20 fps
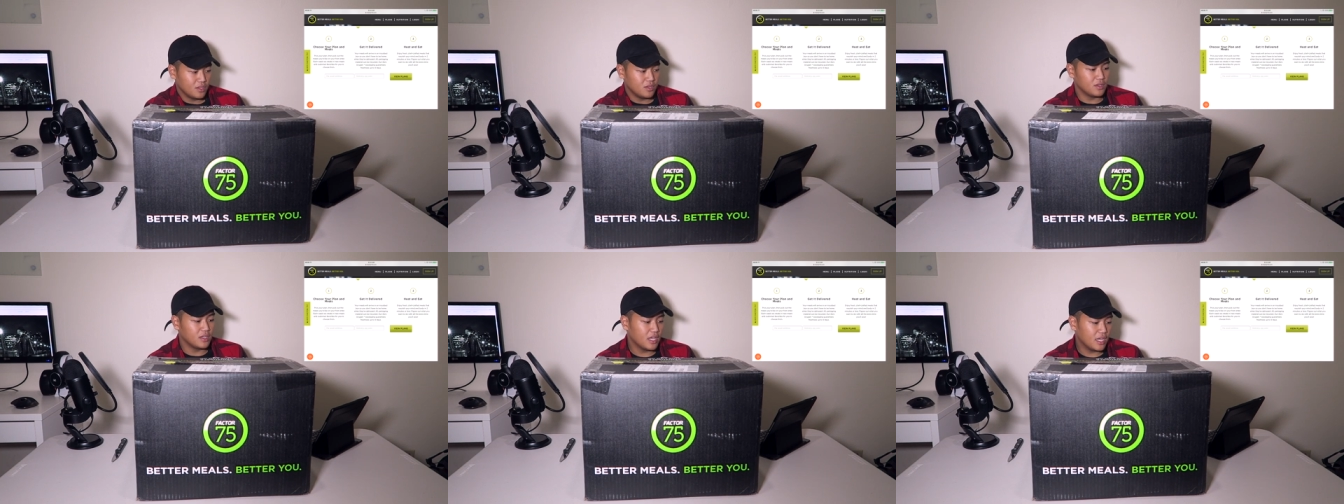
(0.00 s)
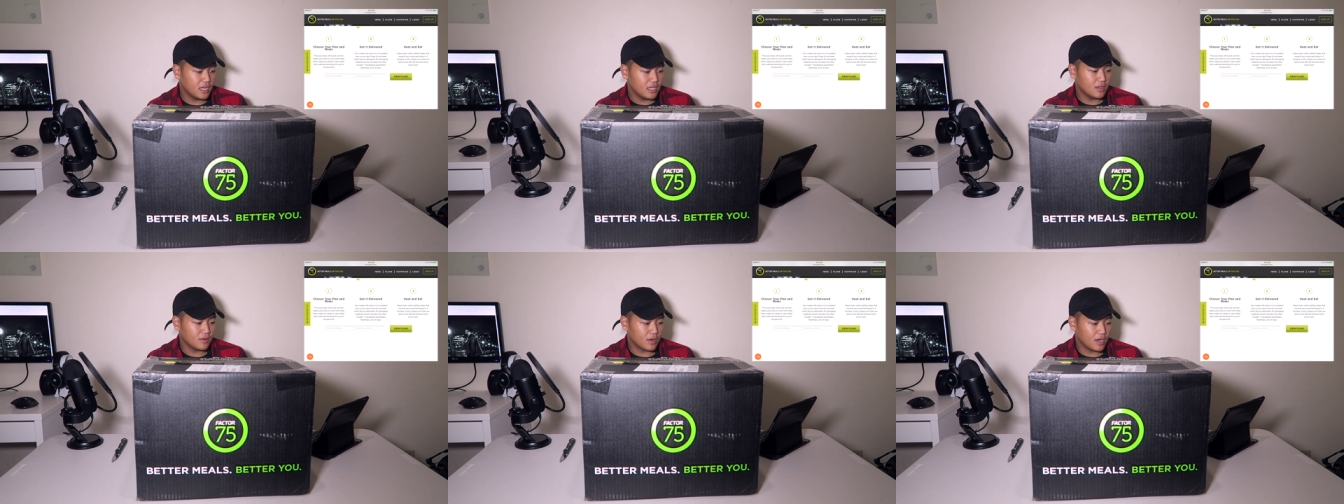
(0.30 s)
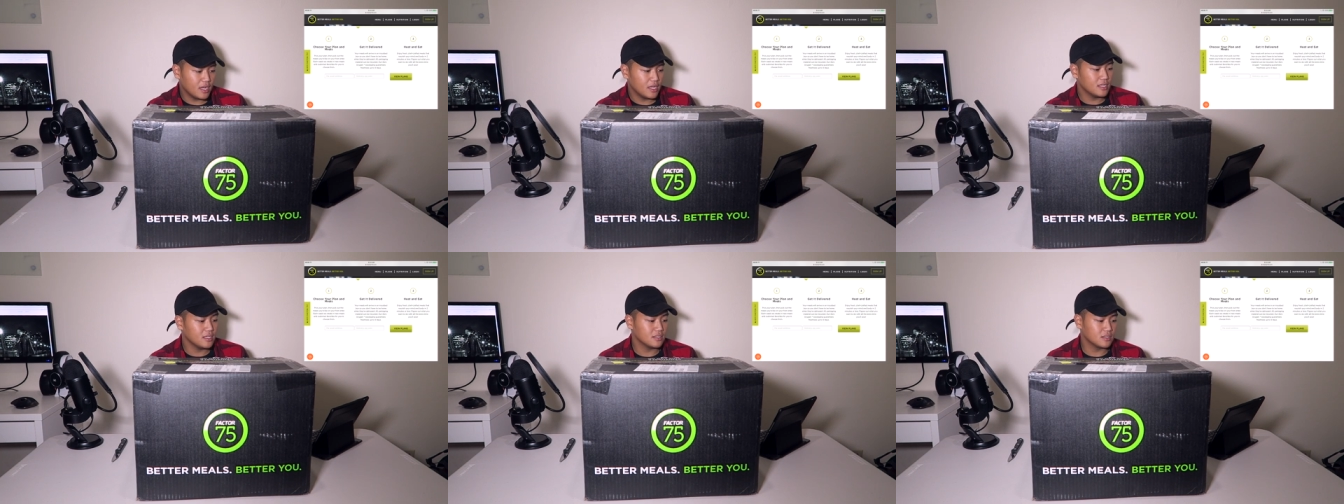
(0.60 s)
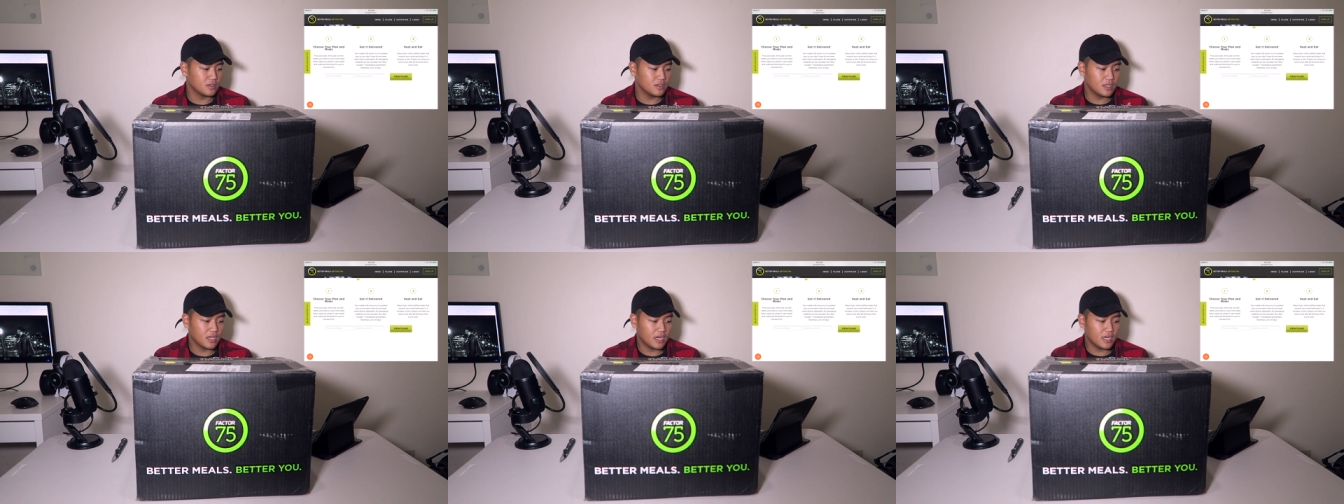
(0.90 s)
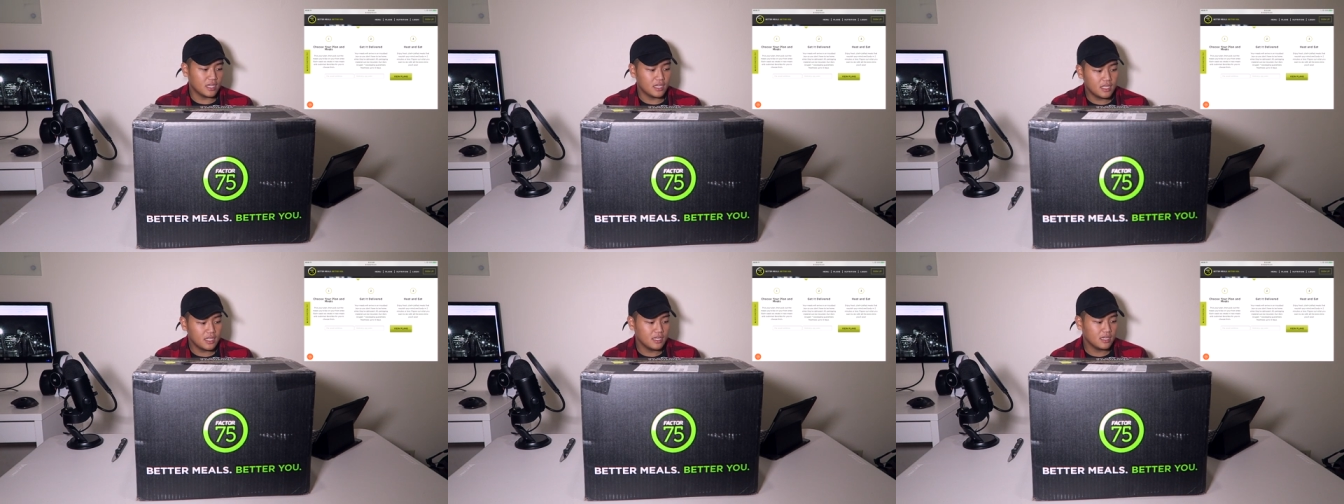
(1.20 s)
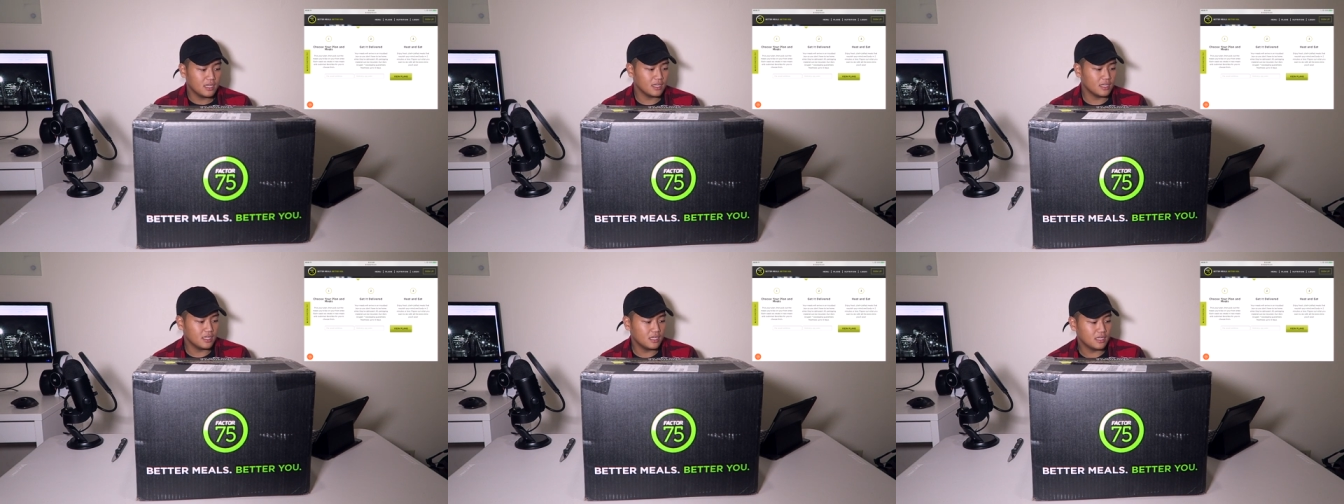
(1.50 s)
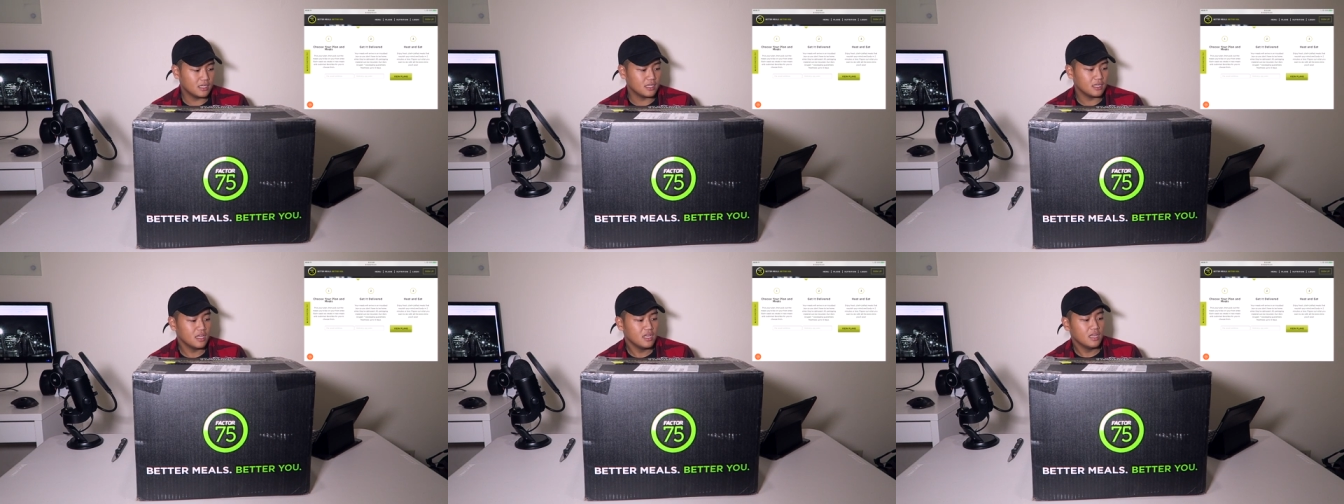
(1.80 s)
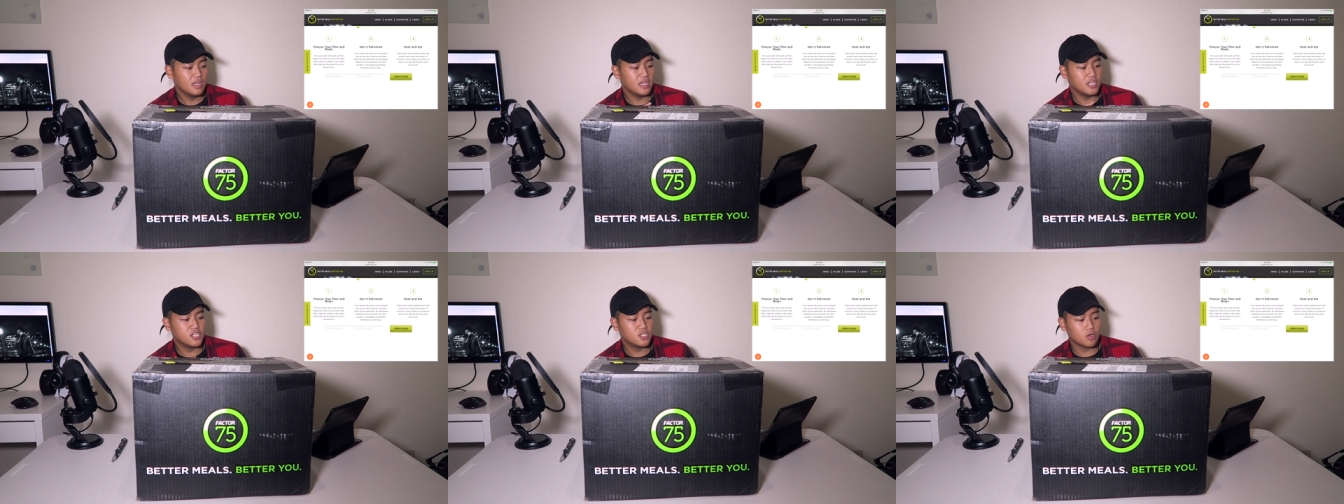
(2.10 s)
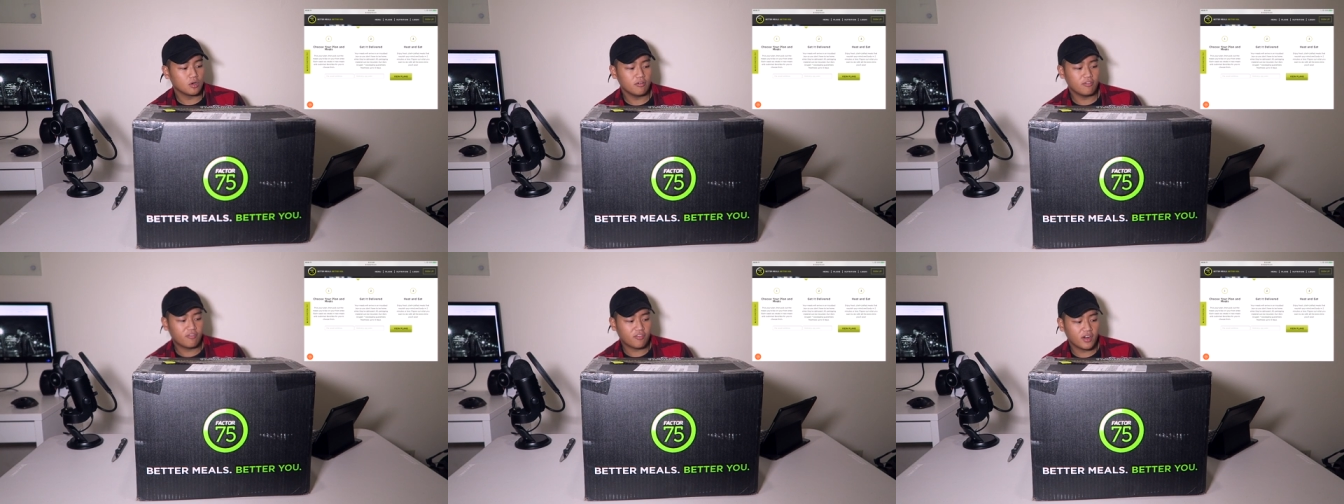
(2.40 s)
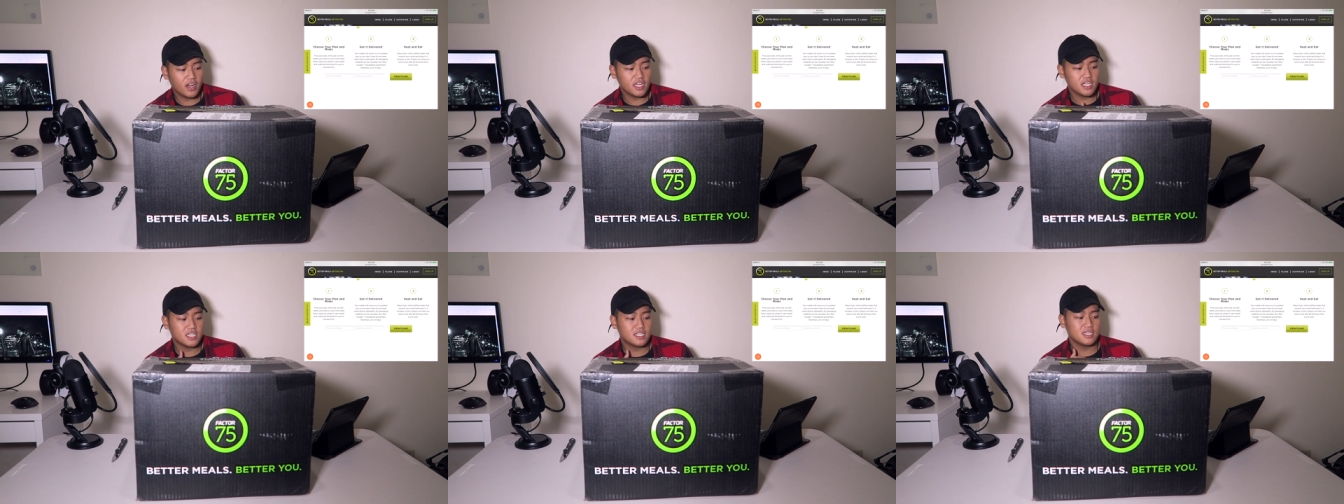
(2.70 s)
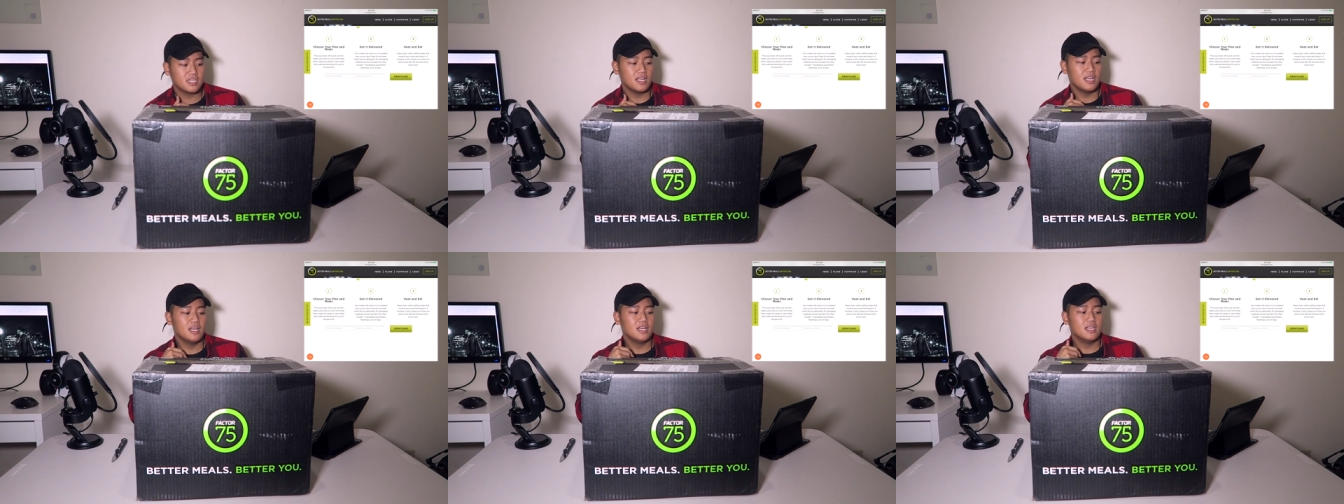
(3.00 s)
You get it, right? So you gotta heat it and eat it. Enjoy fresh,